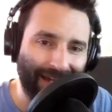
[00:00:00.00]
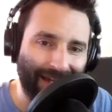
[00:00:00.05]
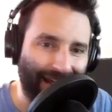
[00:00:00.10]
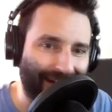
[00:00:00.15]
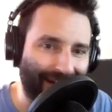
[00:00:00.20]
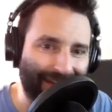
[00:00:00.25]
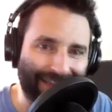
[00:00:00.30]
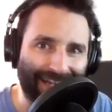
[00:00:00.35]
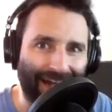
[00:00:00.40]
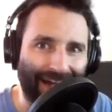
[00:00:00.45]

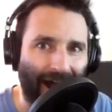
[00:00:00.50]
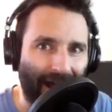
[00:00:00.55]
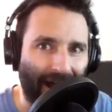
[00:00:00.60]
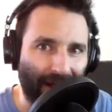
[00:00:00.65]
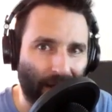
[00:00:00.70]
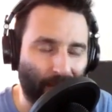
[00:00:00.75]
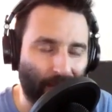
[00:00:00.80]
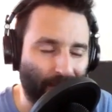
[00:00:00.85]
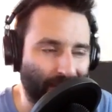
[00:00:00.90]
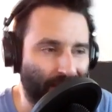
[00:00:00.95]
anything high
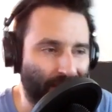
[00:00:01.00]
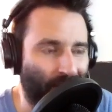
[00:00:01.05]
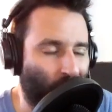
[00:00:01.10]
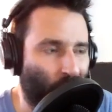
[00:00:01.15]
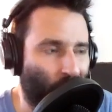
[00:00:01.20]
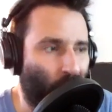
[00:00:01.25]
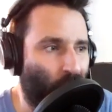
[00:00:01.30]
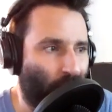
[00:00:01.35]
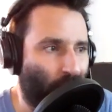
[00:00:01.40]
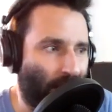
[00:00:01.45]
up he's going to
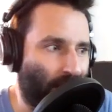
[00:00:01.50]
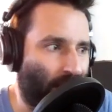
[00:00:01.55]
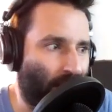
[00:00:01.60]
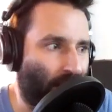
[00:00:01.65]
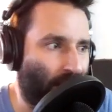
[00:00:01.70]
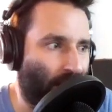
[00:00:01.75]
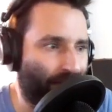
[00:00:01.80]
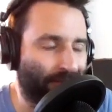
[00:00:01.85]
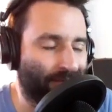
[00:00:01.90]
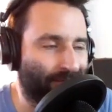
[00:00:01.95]
roll right
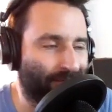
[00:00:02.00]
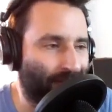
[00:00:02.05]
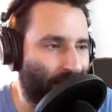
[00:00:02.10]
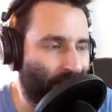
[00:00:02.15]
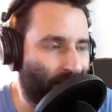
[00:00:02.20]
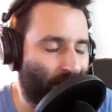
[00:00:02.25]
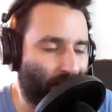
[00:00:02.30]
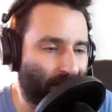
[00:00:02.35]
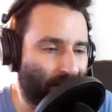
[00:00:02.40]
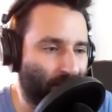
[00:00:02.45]
off and
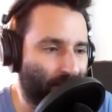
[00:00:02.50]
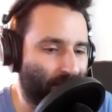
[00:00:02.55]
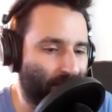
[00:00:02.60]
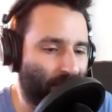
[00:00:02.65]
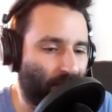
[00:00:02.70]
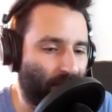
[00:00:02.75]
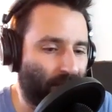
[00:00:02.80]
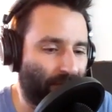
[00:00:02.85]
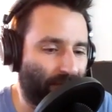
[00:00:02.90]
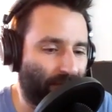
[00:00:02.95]
hurt
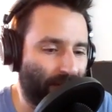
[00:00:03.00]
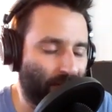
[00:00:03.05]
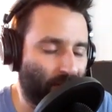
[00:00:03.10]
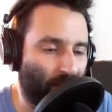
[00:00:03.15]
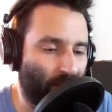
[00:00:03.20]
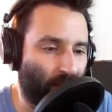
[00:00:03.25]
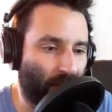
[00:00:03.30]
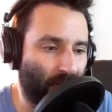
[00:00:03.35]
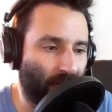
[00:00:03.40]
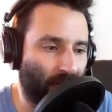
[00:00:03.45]
himself, and
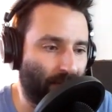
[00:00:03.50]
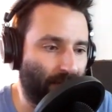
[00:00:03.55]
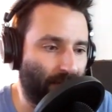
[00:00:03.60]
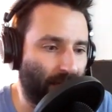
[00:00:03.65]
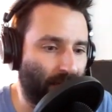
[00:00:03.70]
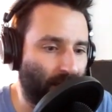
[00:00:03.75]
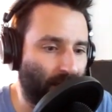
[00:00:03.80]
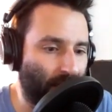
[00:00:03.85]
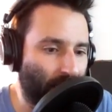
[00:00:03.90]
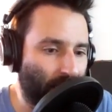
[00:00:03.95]
we're going to
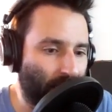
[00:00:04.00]
be